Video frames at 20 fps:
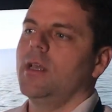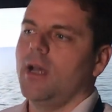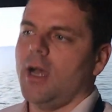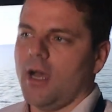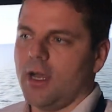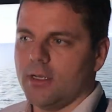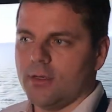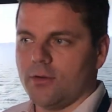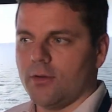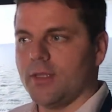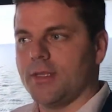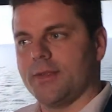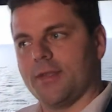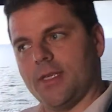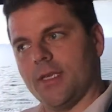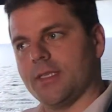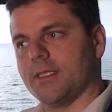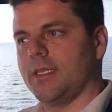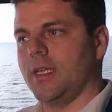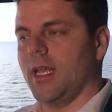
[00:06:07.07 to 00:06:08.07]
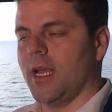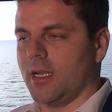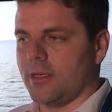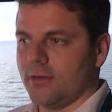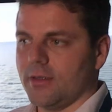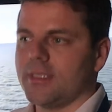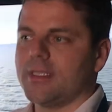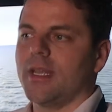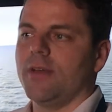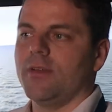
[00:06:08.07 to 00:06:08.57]
160,
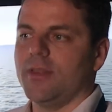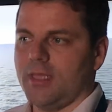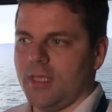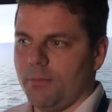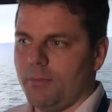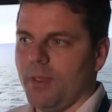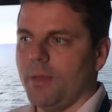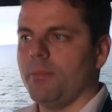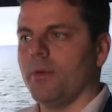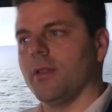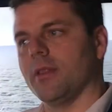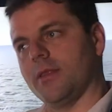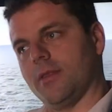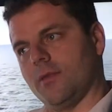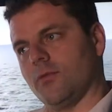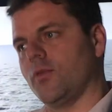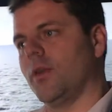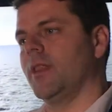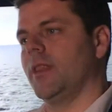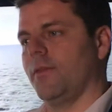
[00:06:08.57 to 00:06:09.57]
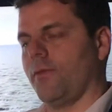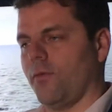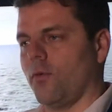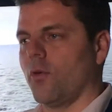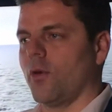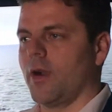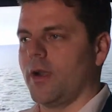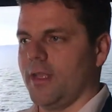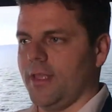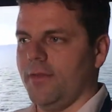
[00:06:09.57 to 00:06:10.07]
170 people,
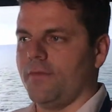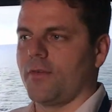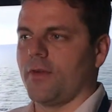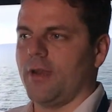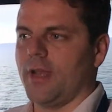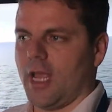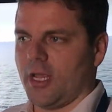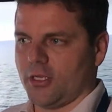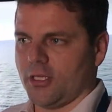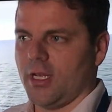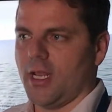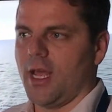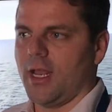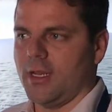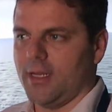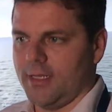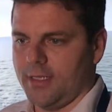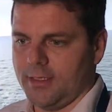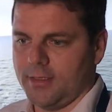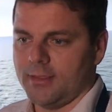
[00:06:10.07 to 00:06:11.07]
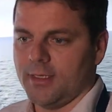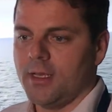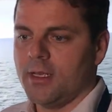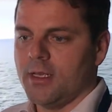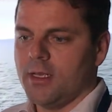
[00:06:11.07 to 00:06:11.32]
24 different nationalities.